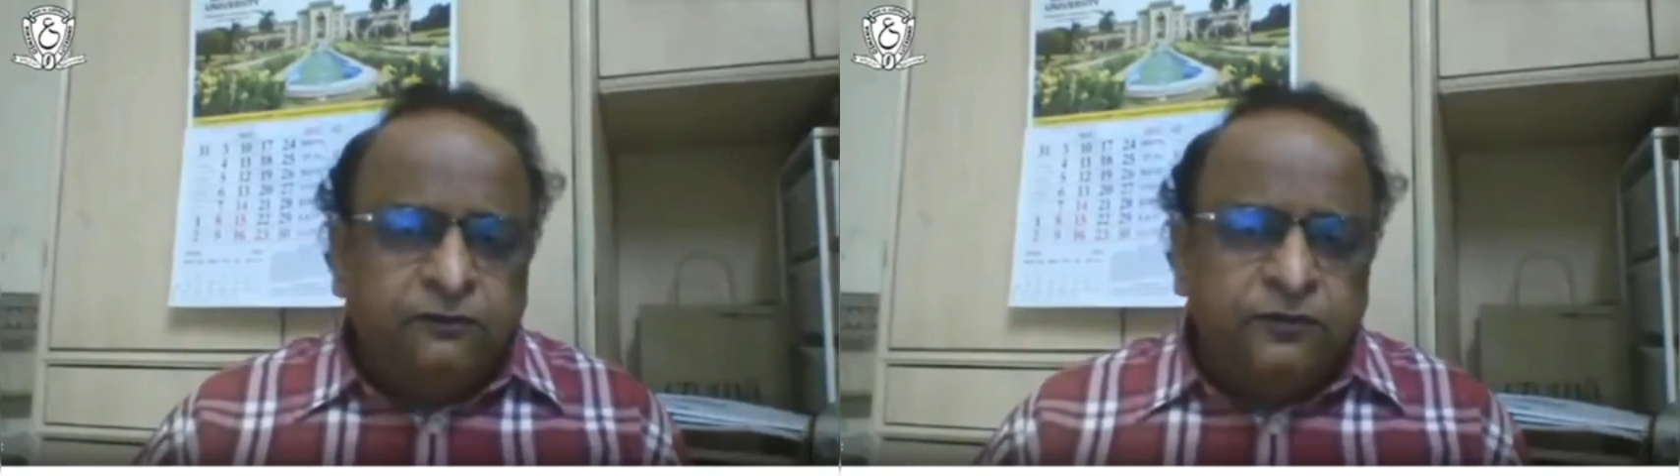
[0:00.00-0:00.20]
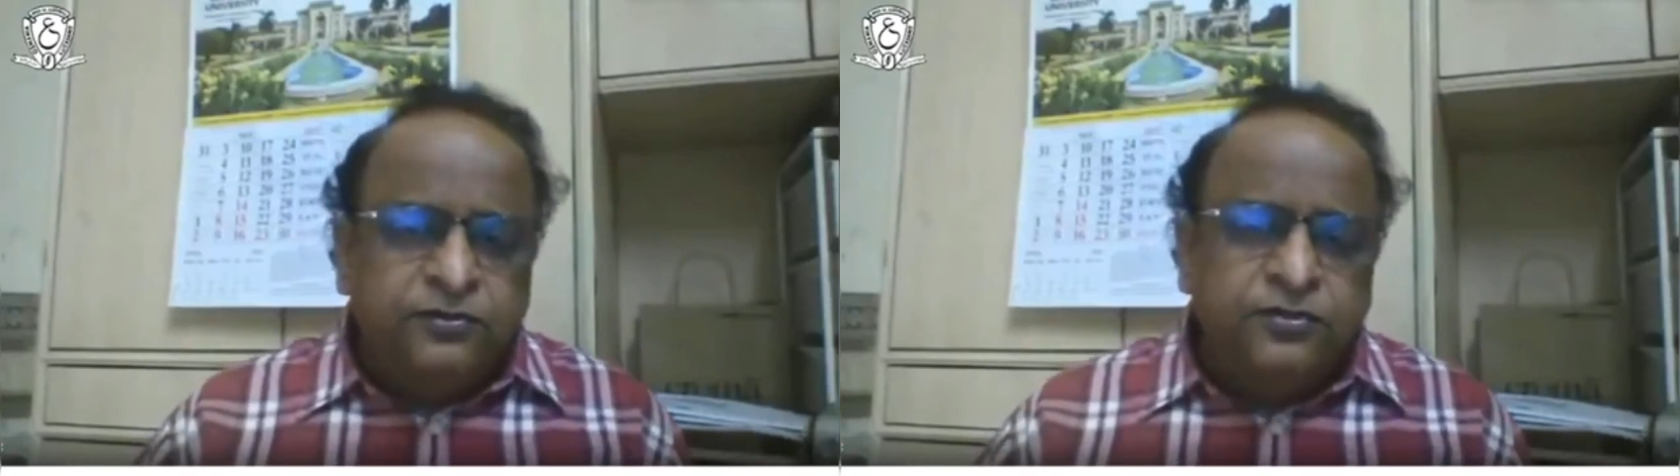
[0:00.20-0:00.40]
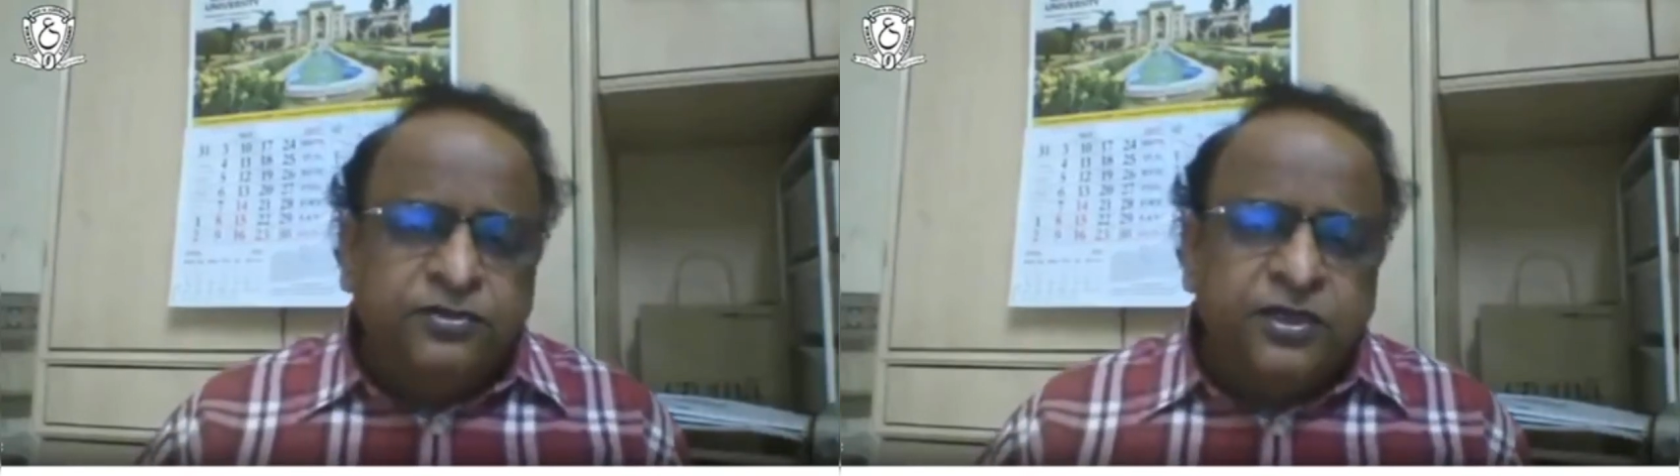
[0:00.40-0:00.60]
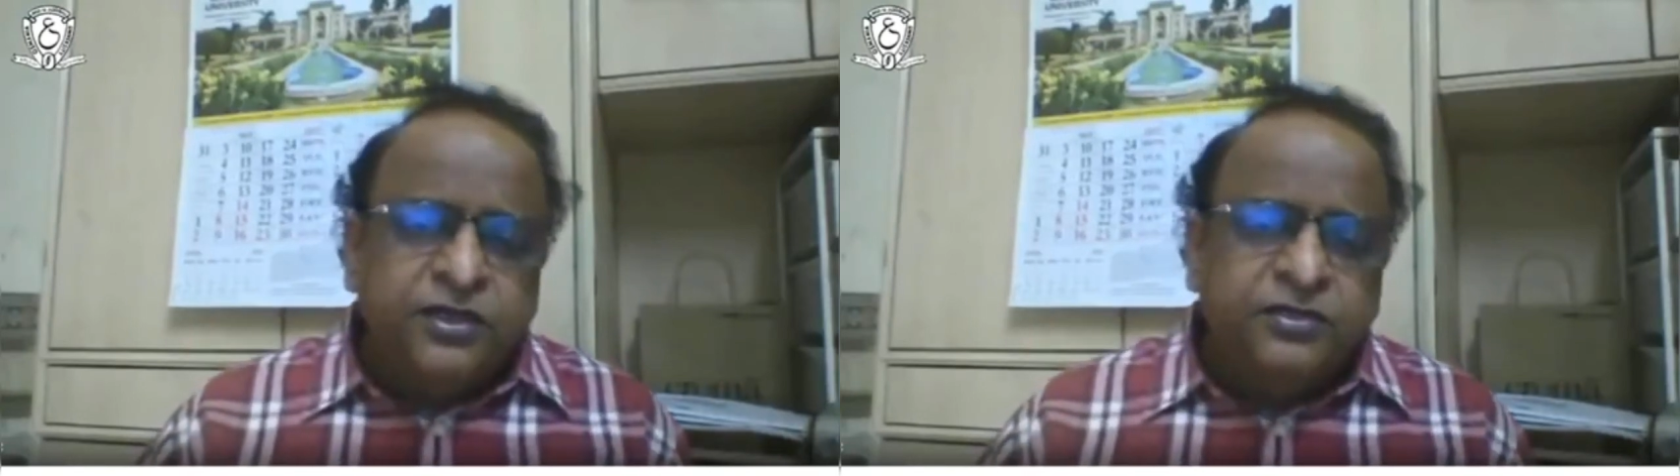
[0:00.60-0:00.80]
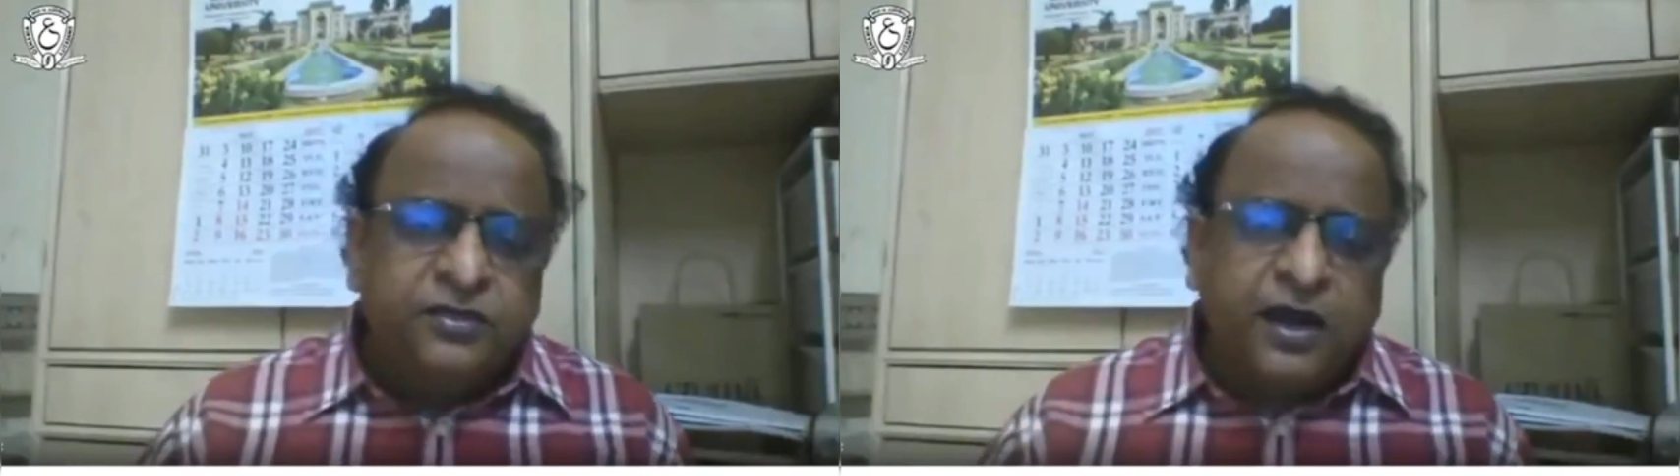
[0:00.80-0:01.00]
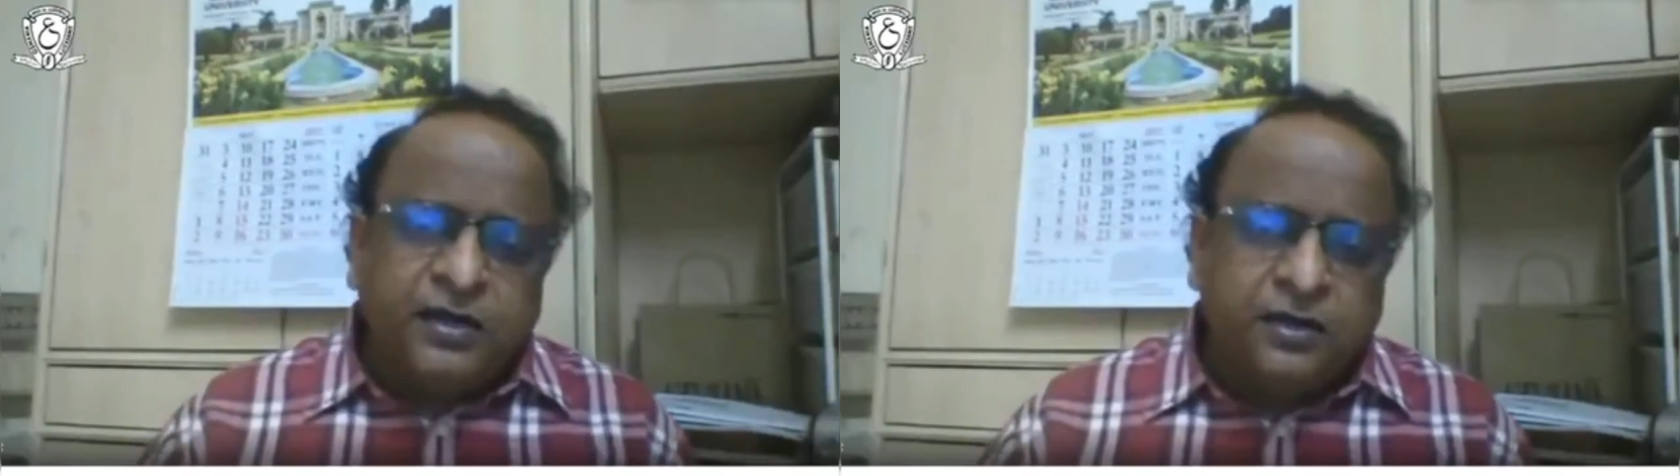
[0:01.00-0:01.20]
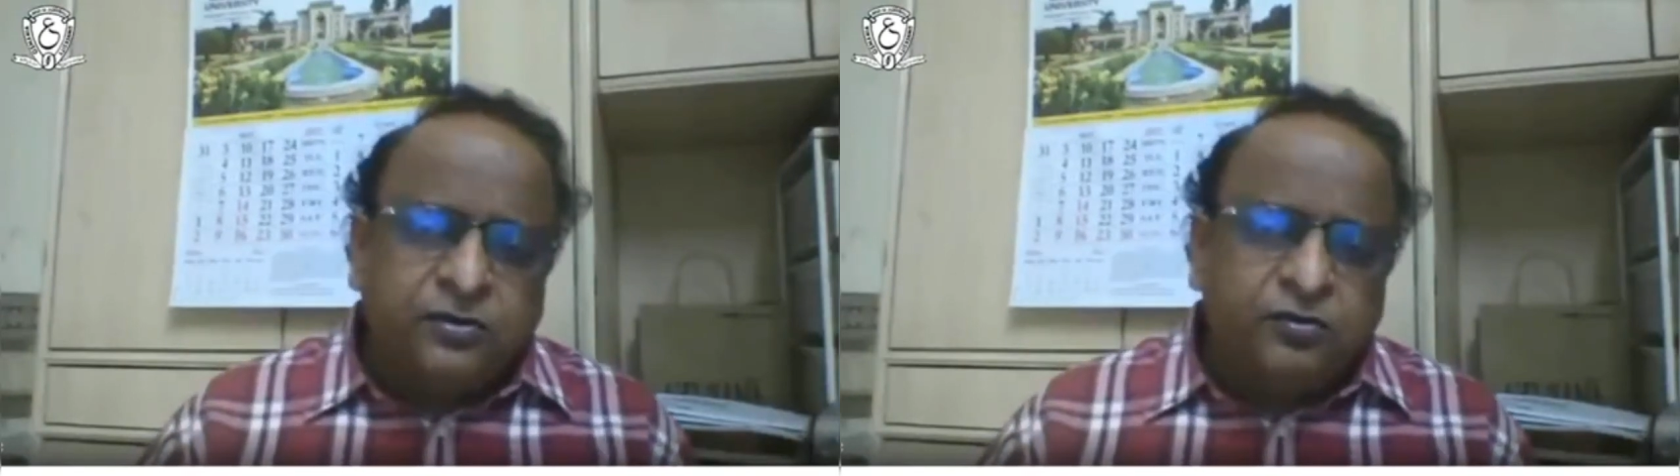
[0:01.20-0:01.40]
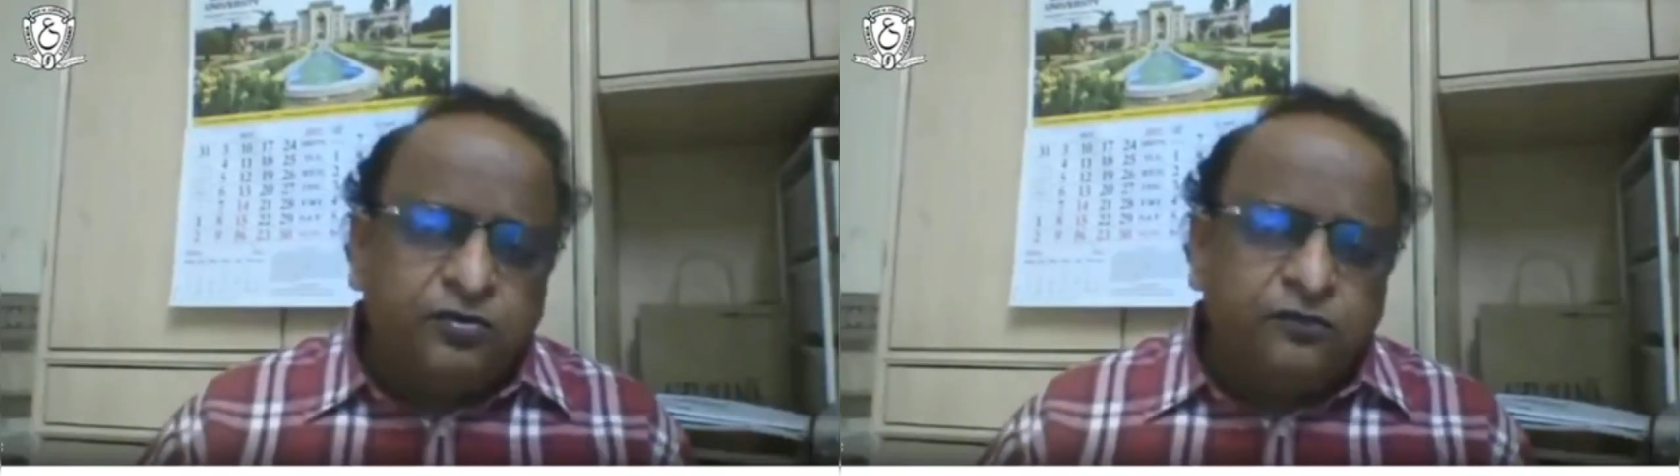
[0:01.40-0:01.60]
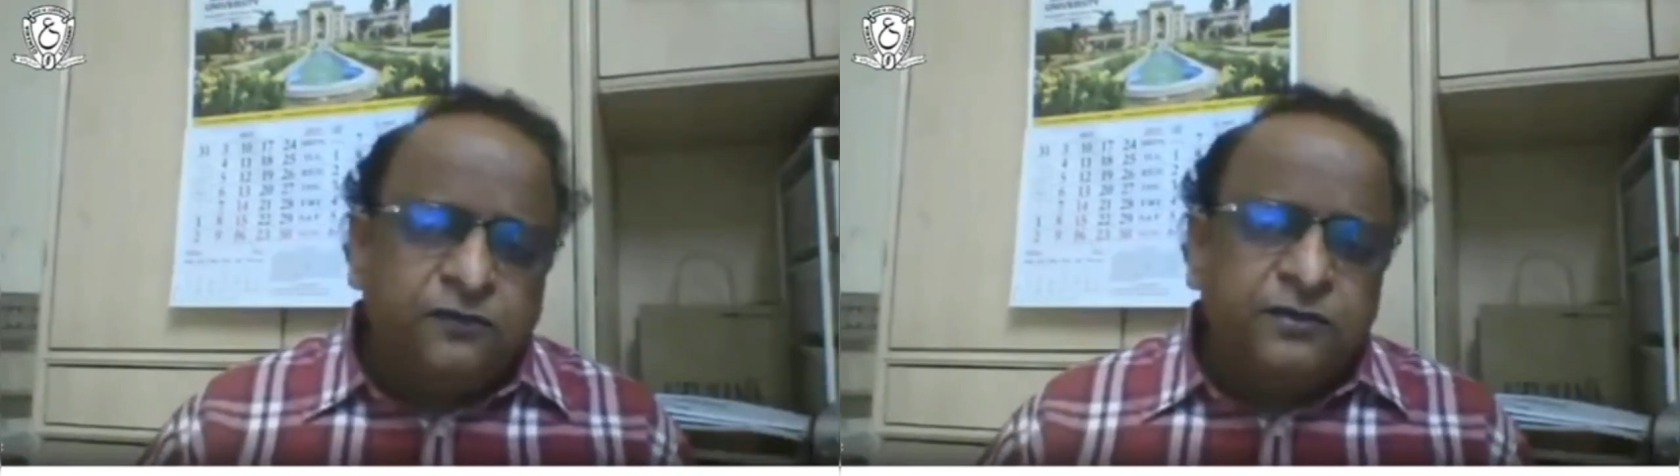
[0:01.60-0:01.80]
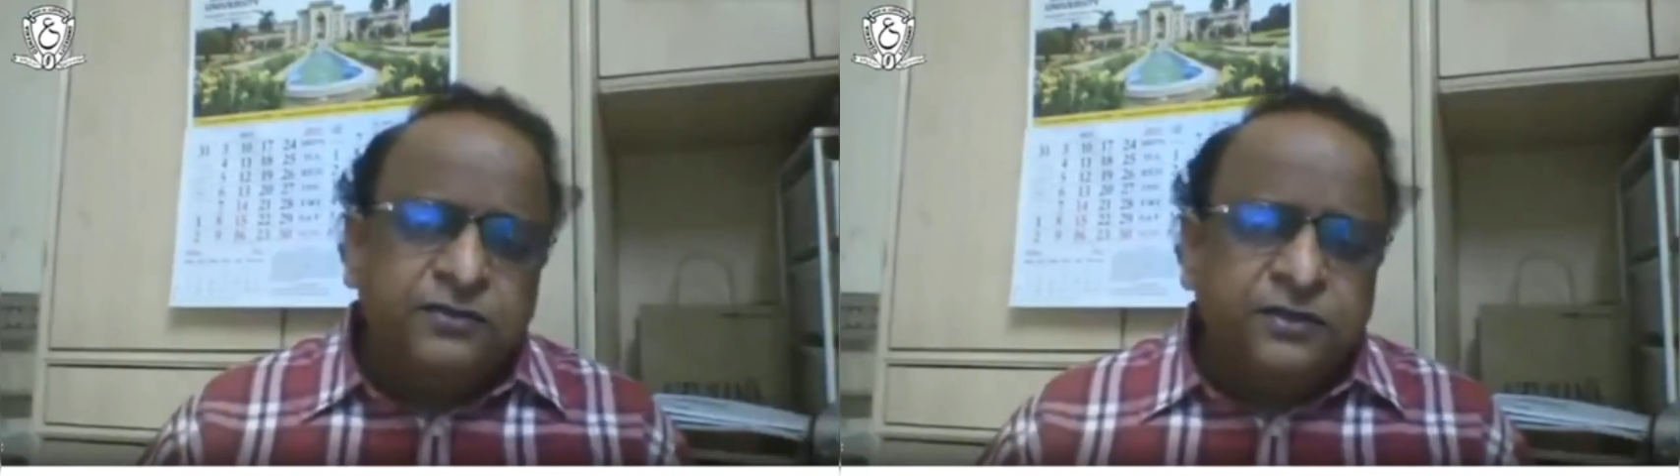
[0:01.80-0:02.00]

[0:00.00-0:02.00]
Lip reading: was to change her attitude towards